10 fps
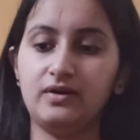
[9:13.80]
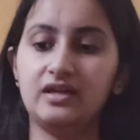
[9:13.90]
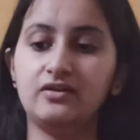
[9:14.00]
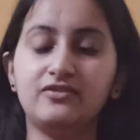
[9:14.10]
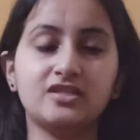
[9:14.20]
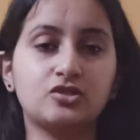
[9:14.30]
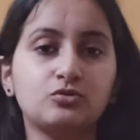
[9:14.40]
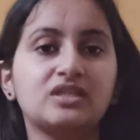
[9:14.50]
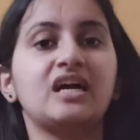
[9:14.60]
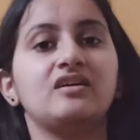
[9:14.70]
Okay, if you are
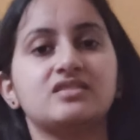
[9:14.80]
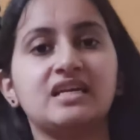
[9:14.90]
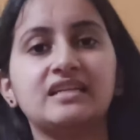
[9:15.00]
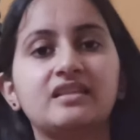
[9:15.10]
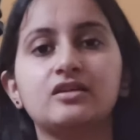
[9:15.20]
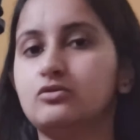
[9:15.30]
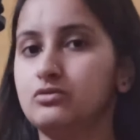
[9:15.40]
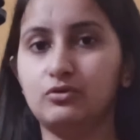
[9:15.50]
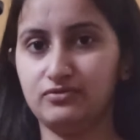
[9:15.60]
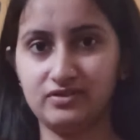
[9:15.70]
shooting outside, then
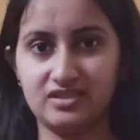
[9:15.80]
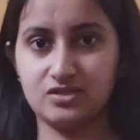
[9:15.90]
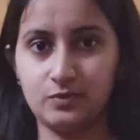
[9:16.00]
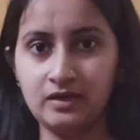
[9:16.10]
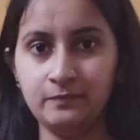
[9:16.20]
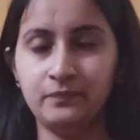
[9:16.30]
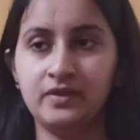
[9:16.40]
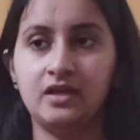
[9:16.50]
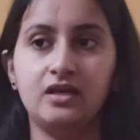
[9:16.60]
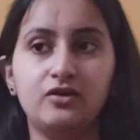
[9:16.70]
don't go for this one.
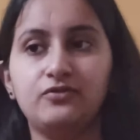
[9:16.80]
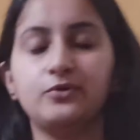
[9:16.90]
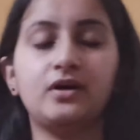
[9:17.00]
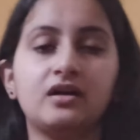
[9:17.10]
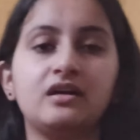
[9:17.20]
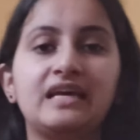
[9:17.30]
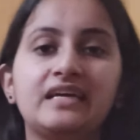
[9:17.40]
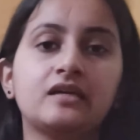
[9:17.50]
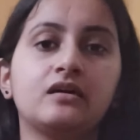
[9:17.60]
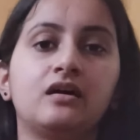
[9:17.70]
If you are
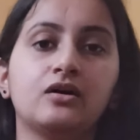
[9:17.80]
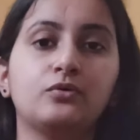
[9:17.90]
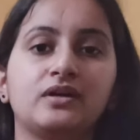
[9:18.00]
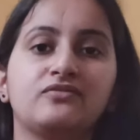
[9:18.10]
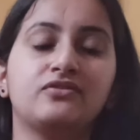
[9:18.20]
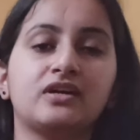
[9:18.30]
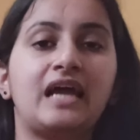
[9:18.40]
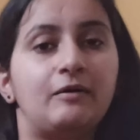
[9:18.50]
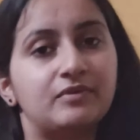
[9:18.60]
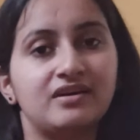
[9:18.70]
like going for
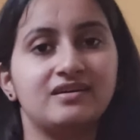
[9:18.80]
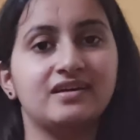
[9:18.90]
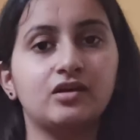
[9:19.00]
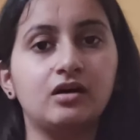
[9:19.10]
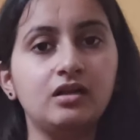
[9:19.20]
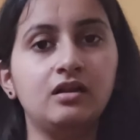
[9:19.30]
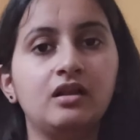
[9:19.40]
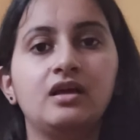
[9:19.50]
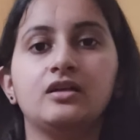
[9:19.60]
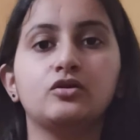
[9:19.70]
camera and all,
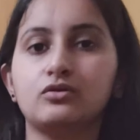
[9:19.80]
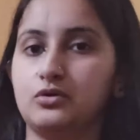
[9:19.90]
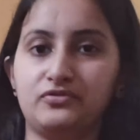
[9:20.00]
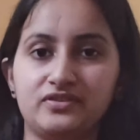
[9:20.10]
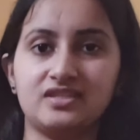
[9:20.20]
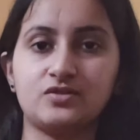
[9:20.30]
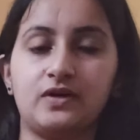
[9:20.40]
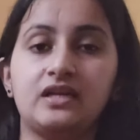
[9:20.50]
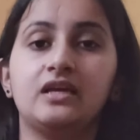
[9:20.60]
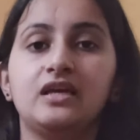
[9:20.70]
don't go for this one.